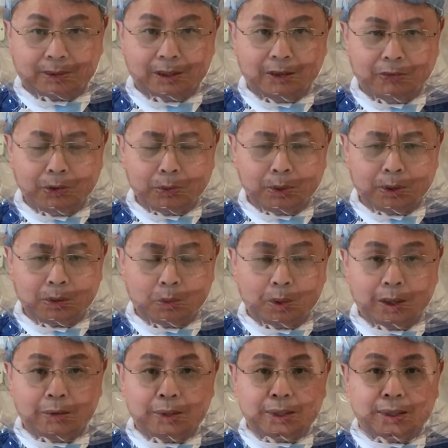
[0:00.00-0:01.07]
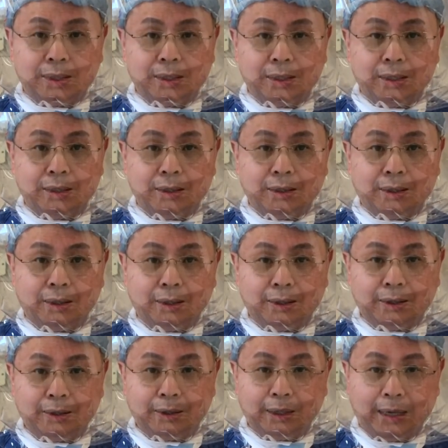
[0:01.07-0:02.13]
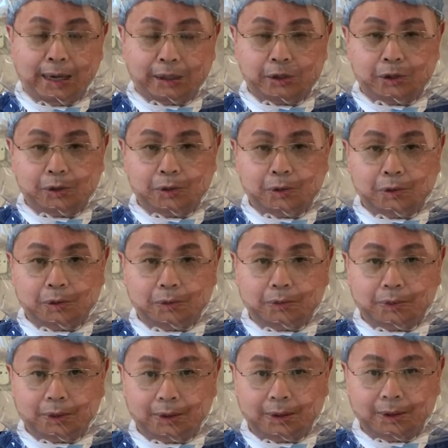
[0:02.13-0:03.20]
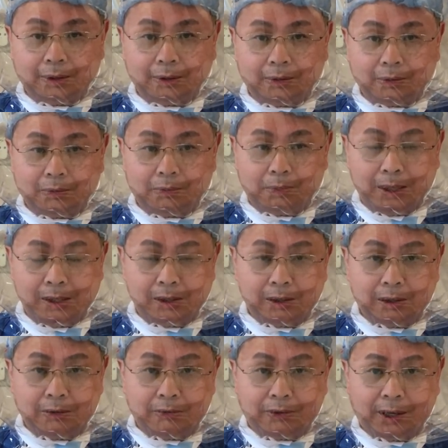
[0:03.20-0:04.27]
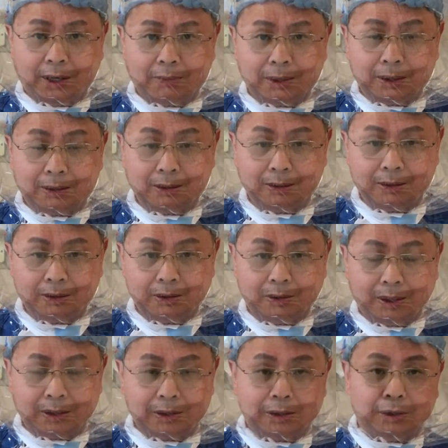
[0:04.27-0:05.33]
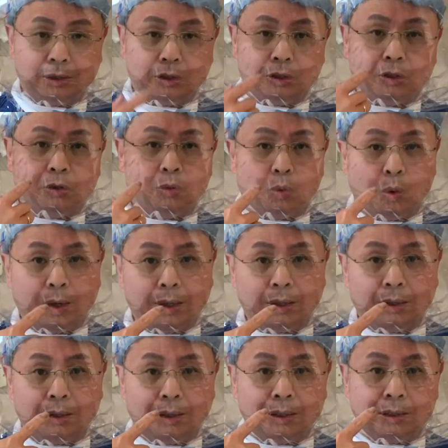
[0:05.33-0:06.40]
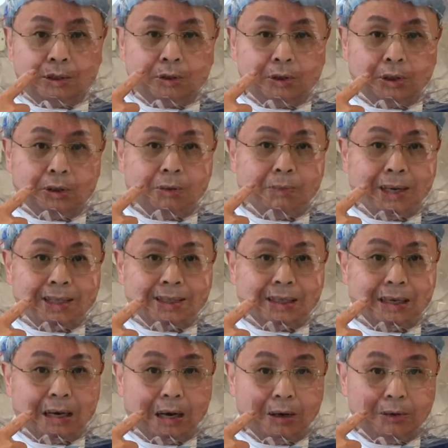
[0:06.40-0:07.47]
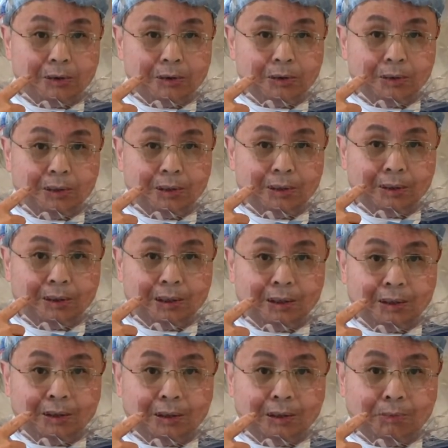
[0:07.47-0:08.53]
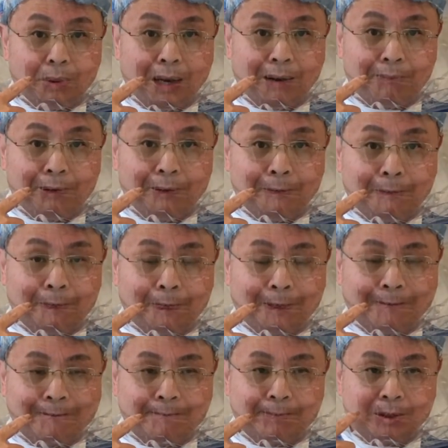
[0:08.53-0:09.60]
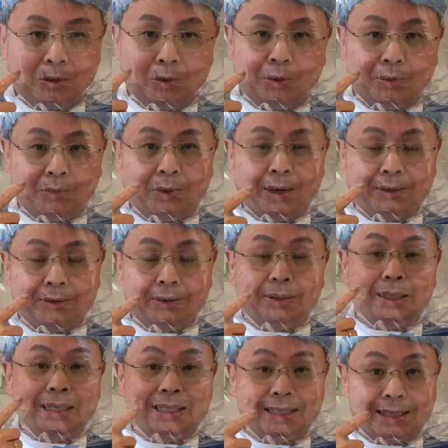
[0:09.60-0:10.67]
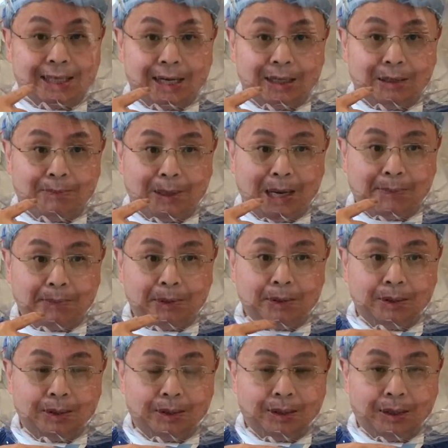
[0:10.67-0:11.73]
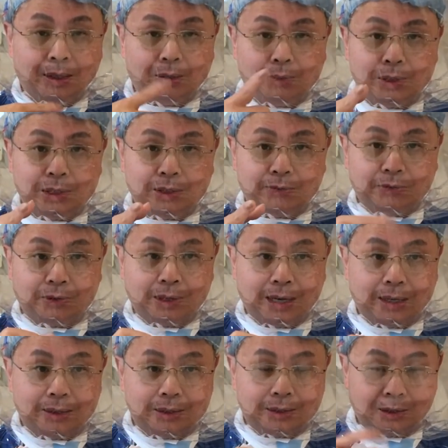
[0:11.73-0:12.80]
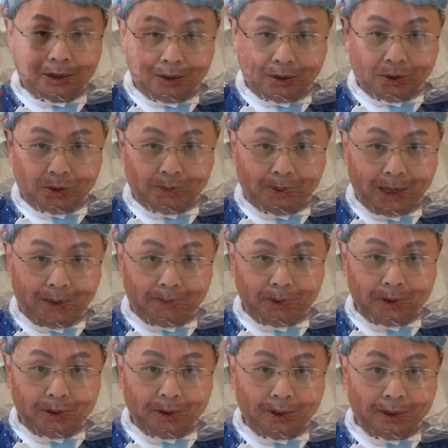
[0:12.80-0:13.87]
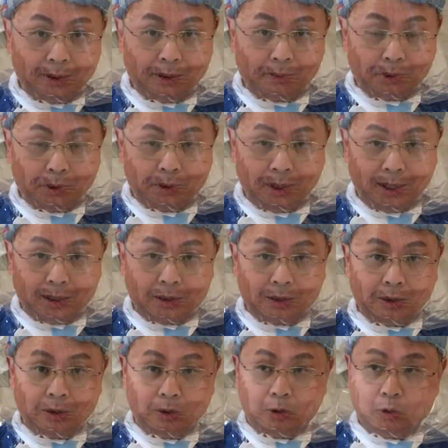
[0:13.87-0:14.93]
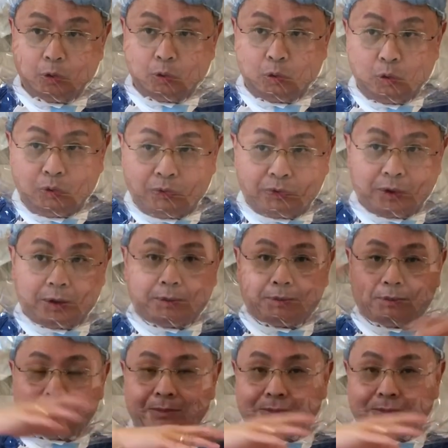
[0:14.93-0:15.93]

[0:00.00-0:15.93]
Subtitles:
if you were to wear this in an actual patient environment, you actually should wear a surgical mask underneath the PAPR, or rather inside the PAPR. And the reason for that is, well, the PAPR protects you from